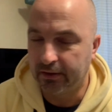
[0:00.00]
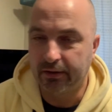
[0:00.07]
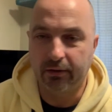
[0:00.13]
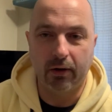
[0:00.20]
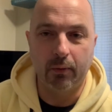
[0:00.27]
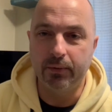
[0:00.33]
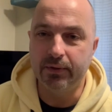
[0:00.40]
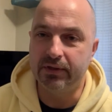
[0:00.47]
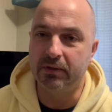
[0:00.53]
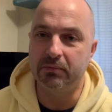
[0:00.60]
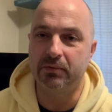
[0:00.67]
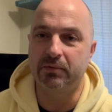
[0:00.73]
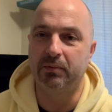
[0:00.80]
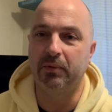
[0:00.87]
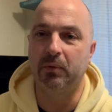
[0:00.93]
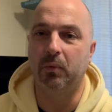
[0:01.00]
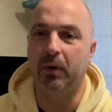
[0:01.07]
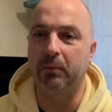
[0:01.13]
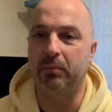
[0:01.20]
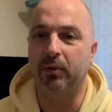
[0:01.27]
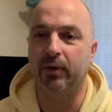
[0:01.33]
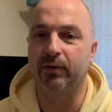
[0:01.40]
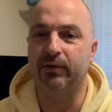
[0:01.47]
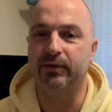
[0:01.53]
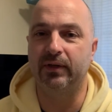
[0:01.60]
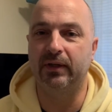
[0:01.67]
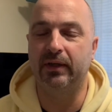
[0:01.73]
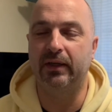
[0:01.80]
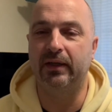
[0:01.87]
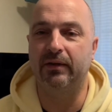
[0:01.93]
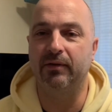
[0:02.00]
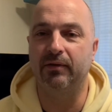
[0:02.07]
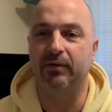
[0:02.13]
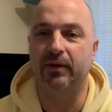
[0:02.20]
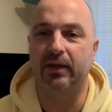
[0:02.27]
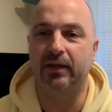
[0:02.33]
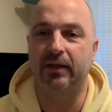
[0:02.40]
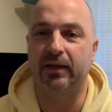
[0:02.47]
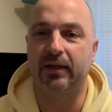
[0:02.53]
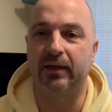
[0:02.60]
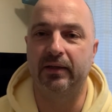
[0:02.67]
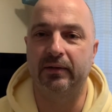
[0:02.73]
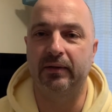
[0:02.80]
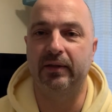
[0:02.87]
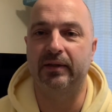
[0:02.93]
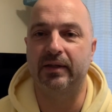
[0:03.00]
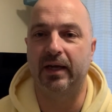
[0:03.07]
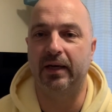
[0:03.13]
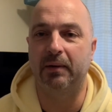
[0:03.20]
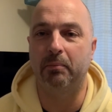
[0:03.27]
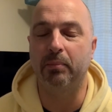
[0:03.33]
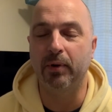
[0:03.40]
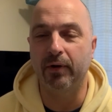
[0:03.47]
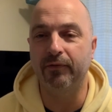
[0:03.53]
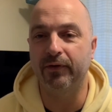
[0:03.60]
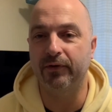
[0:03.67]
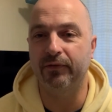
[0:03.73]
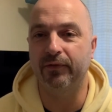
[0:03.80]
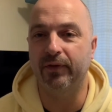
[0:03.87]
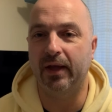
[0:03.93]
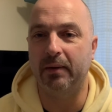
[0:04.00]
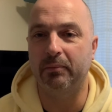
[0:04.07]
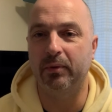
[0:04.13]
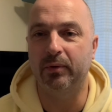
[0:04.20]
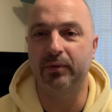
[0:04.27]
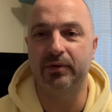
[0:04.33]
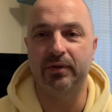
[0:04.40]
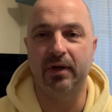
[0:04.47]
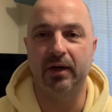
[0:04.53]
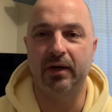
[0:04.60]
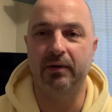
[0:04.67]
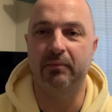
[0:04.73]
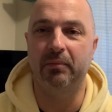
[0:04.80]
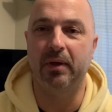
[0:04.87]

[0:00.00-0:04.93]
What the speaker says: Always seems to be one person either that is kind of perfect for that postcard,